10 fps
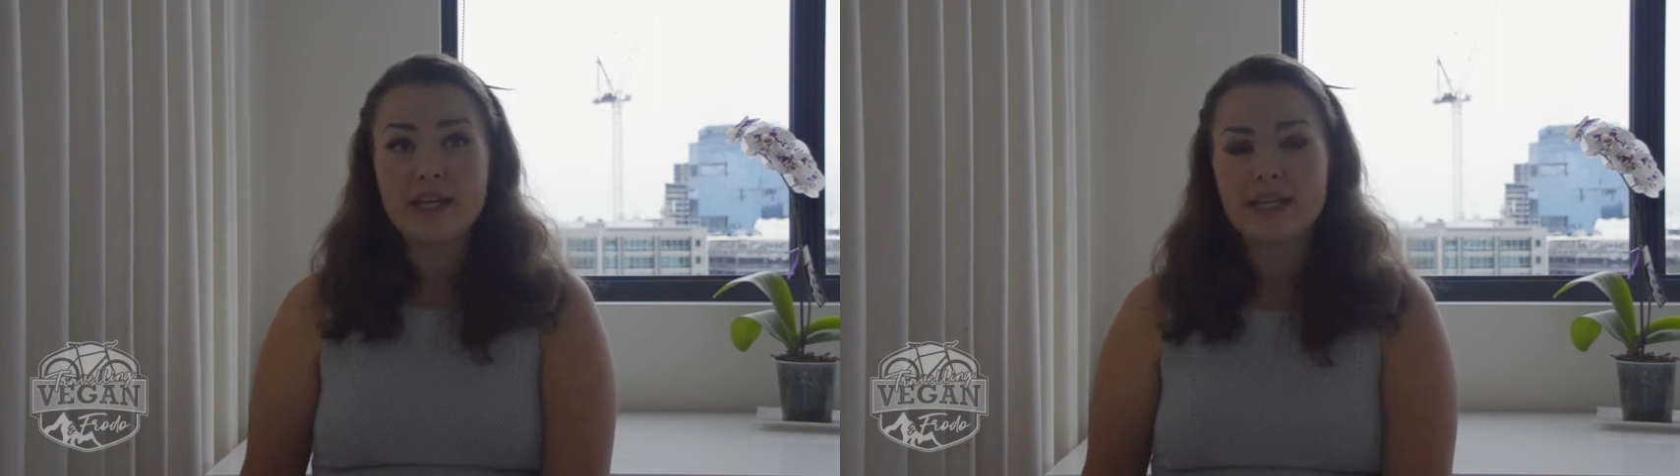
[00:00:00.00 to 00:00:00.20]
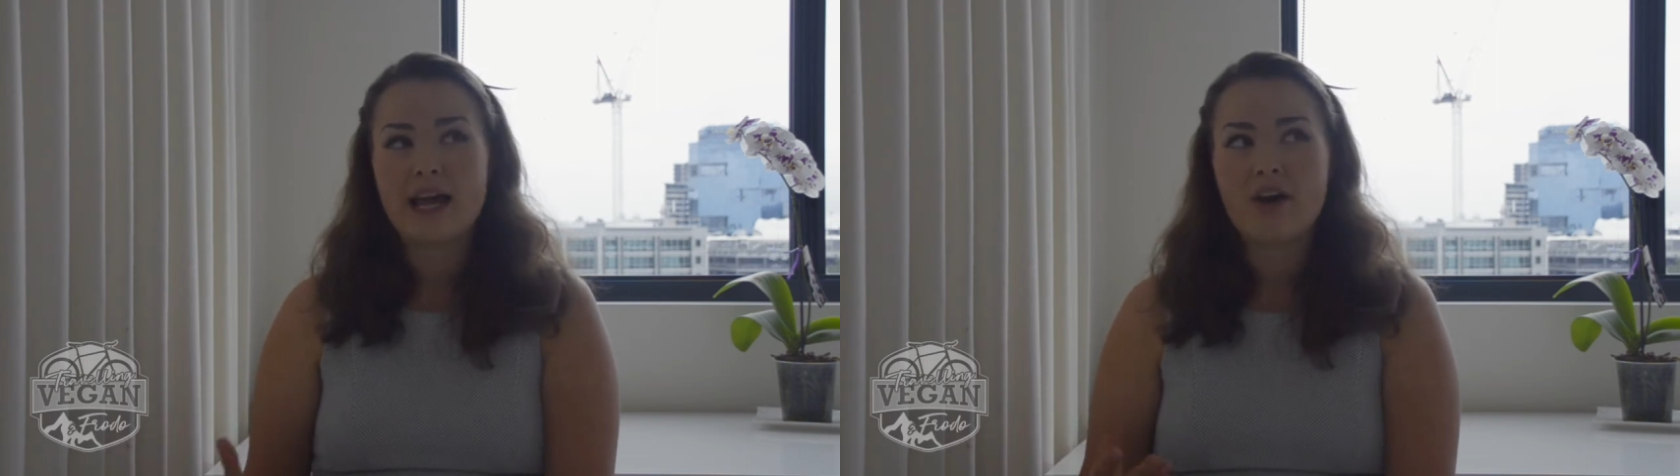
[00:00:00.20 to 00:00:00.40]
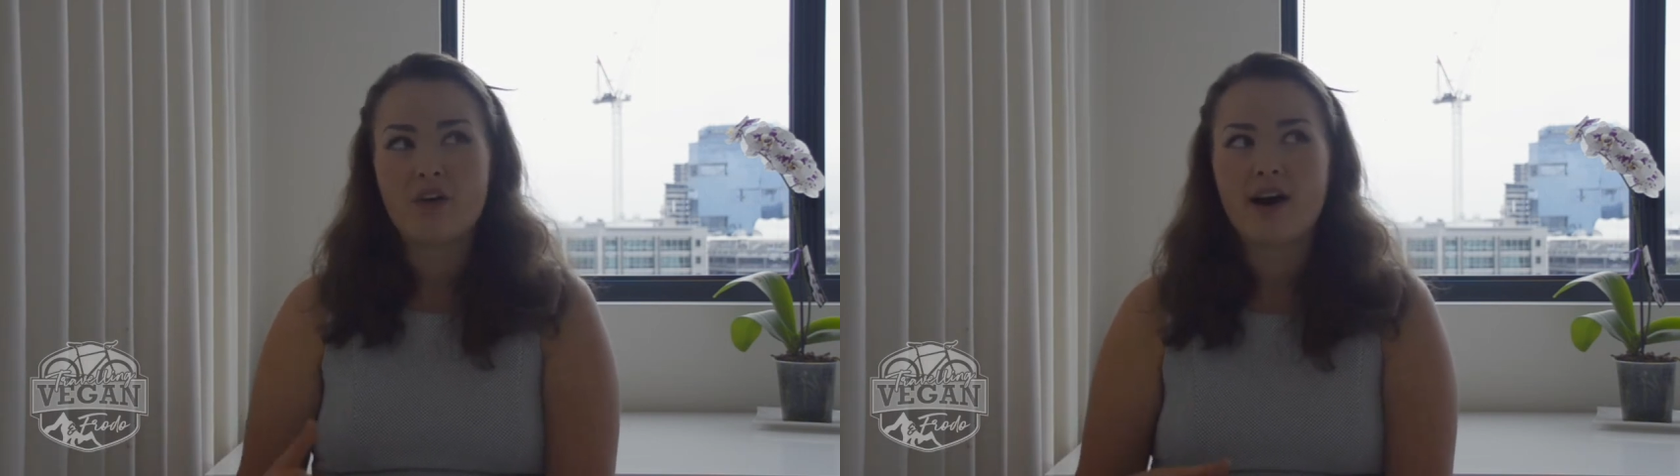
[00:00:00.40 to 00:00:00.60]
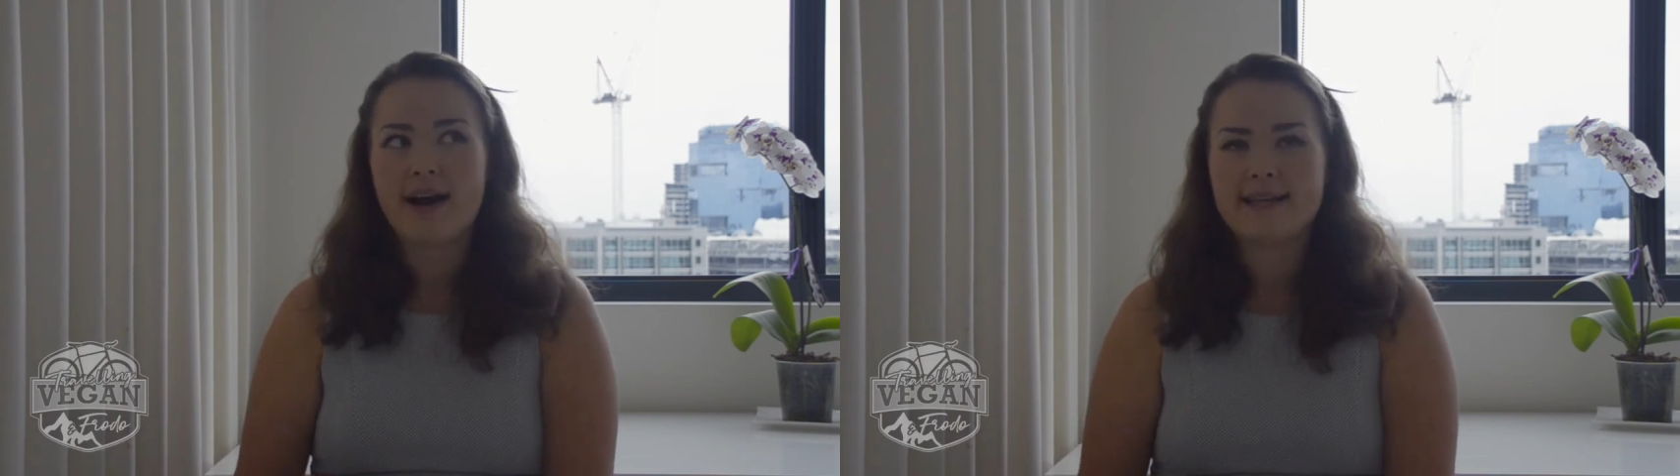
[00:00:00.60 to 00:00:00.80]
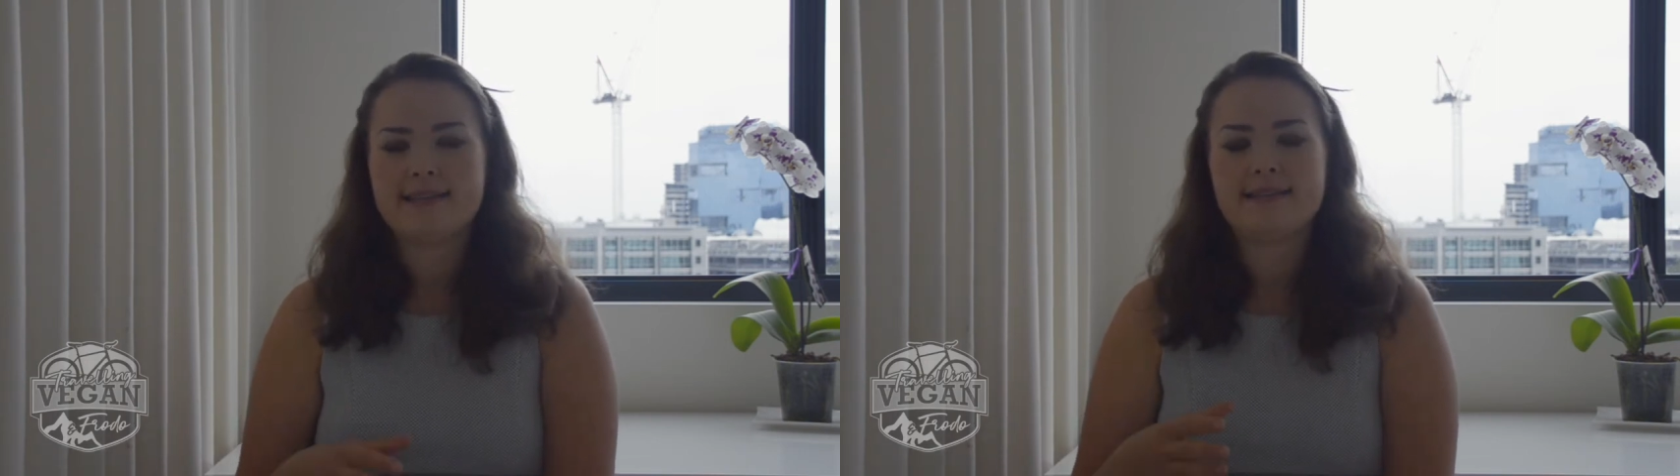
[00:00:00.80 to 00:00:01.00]
and how
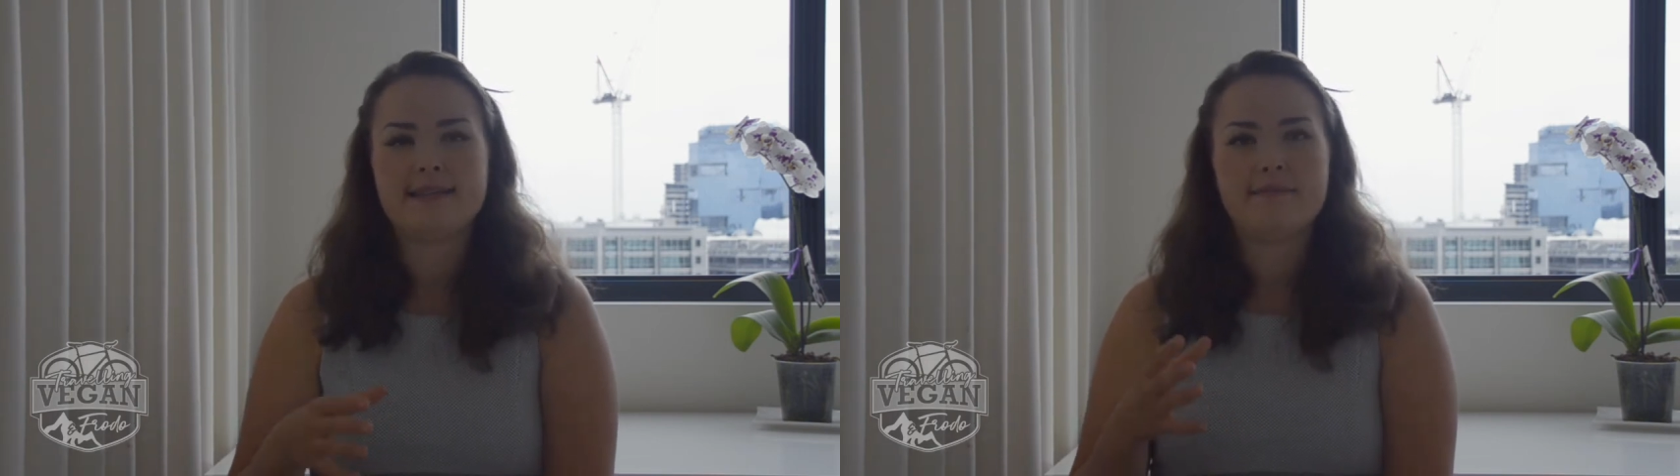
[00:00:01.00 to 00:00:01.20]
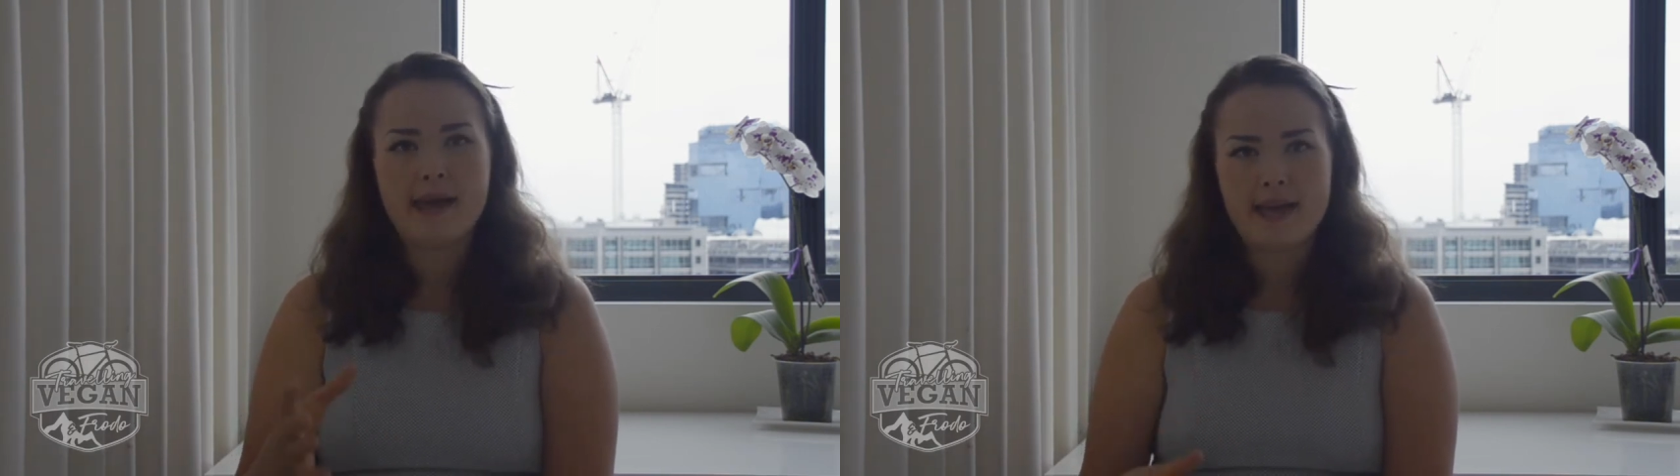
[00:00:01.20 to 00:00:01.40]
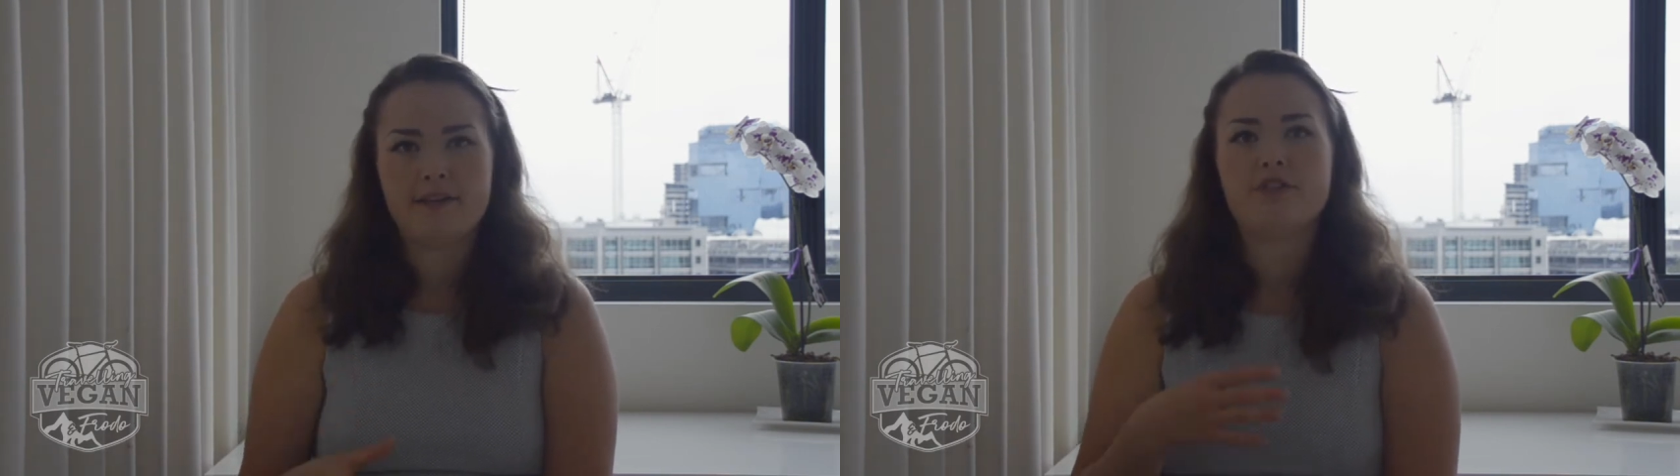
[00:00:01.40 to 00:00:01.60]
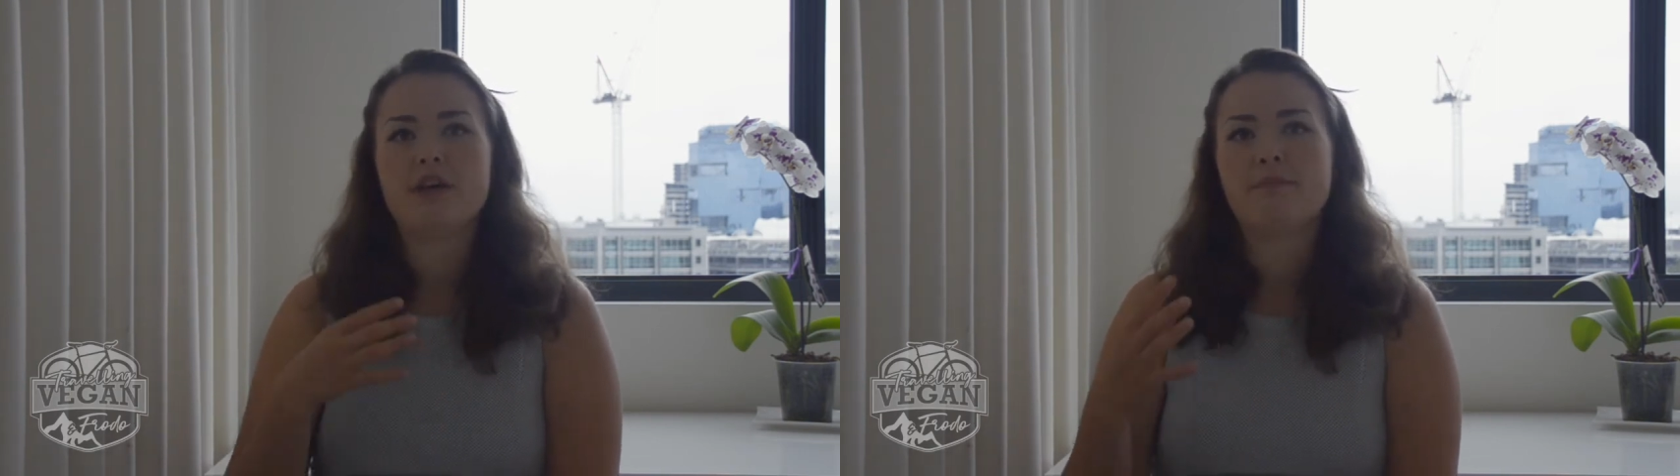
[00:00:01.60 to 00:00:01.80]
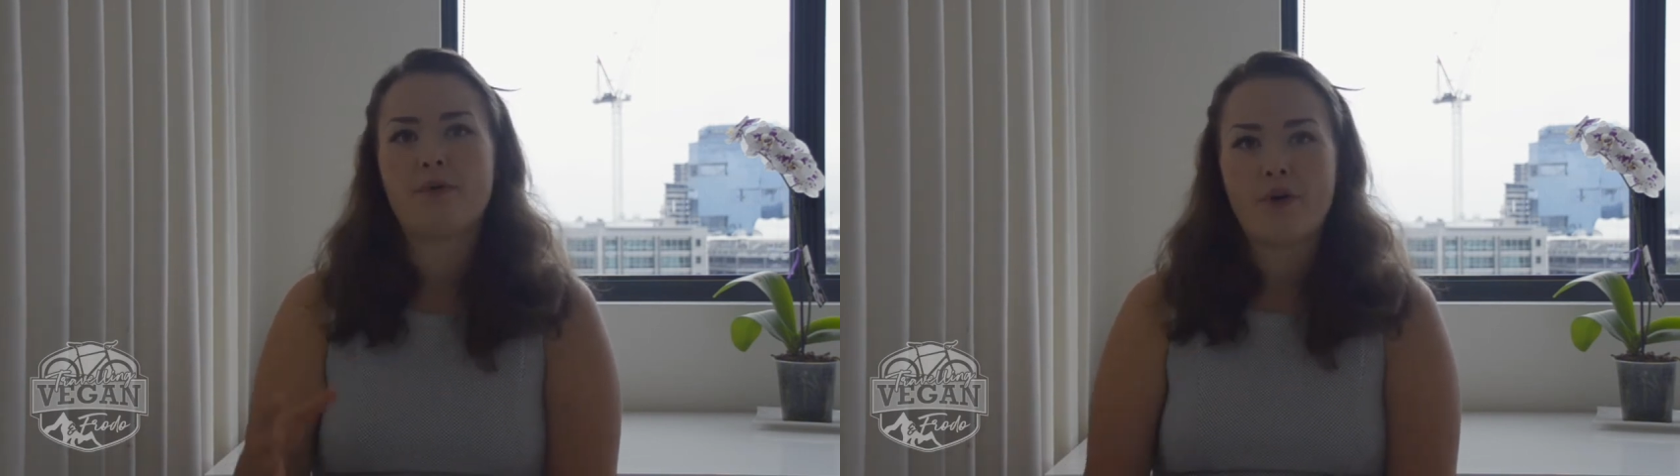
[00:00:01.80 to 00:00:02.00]
high is the demand for
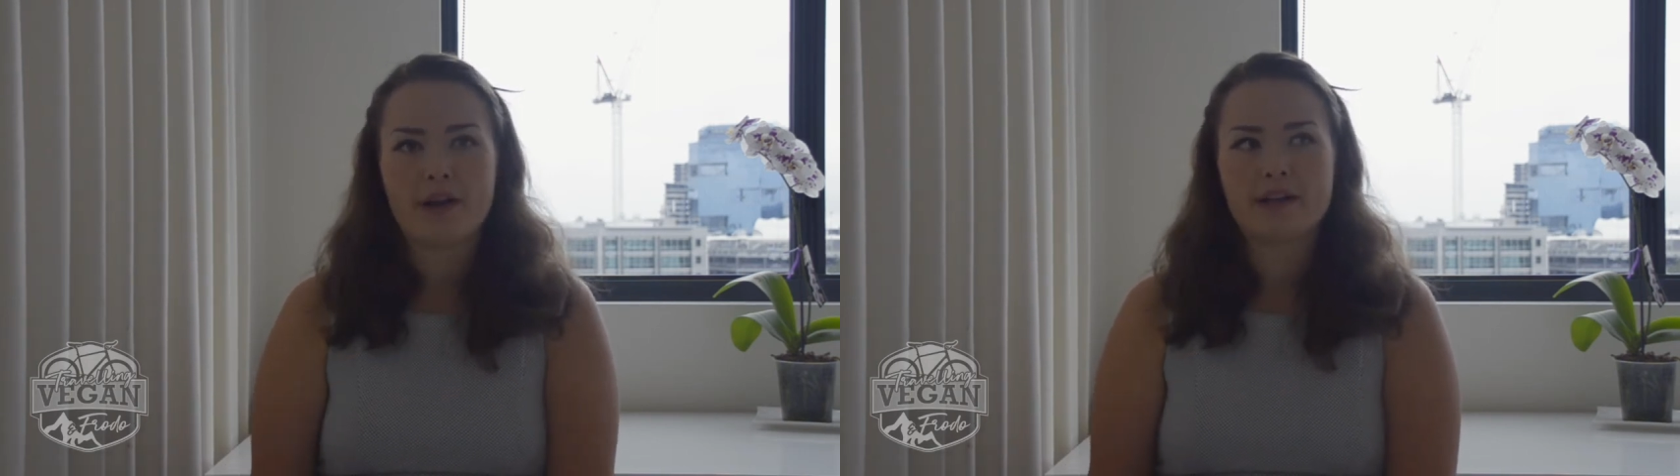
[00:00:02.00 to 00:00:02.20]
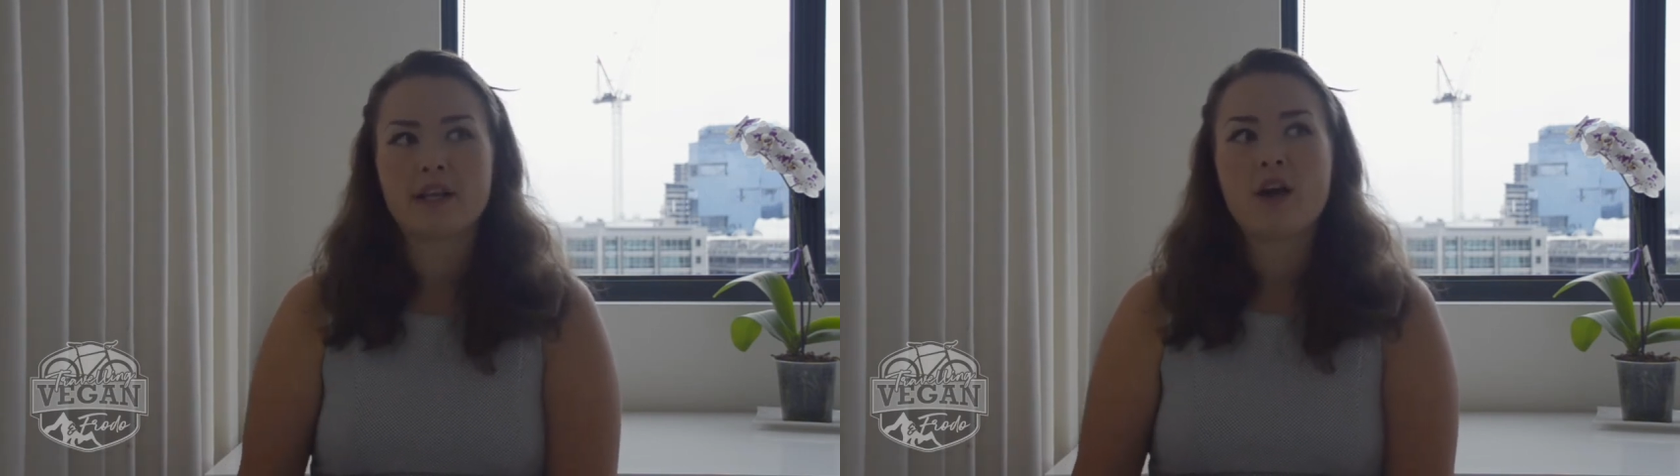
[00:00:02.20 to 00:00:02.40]
that product